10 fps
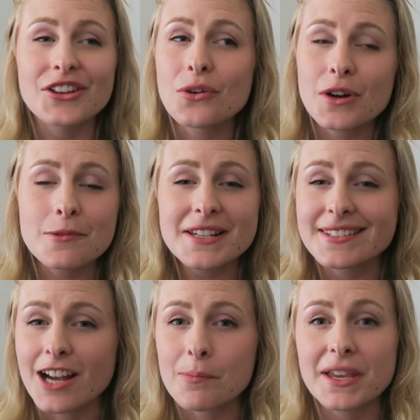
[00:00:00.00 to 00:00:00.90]
You don't wanna be
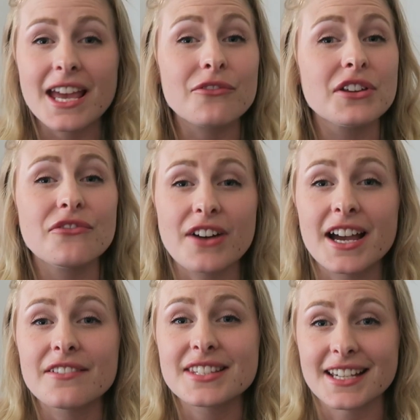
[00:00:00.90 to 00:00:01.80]
stopping every
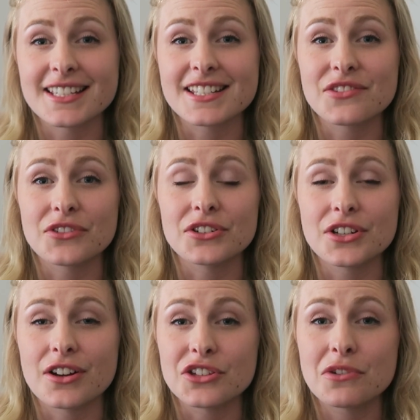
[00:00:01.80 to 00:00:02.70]
5 seconds for your
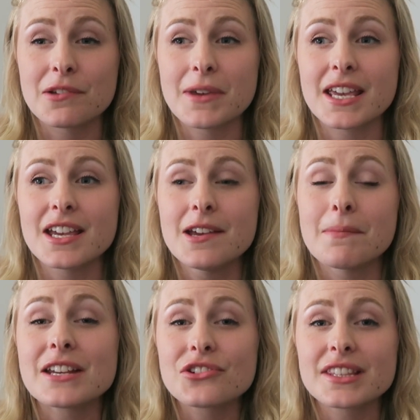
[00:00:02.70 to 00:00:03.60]
dog. You wanna
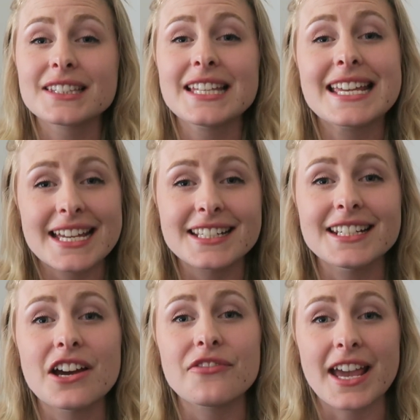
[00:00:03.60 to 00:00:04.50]
make sure that they get
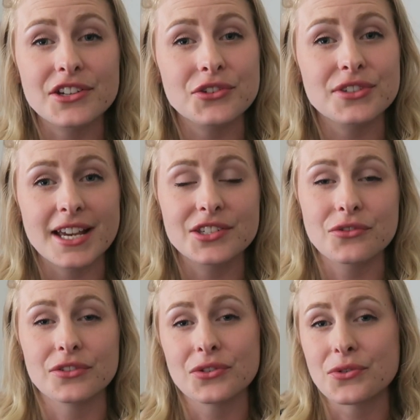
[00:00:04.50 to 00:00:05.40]
enough exercise
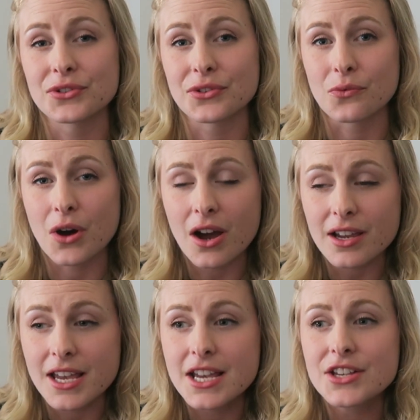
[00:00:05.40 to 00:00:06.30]
throughout the course of the
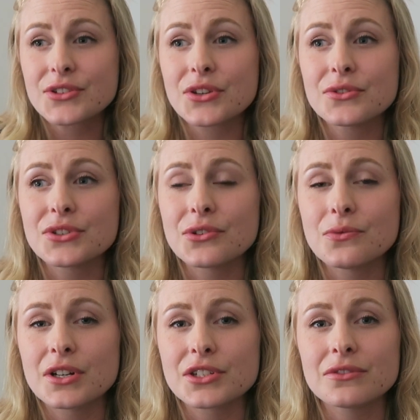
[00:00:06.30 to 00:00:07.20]
walk. So you do
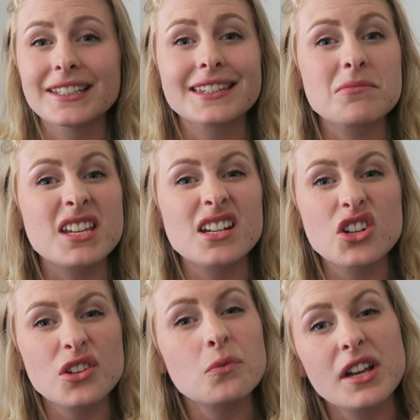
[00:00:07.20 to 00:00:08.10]
want to let them get a good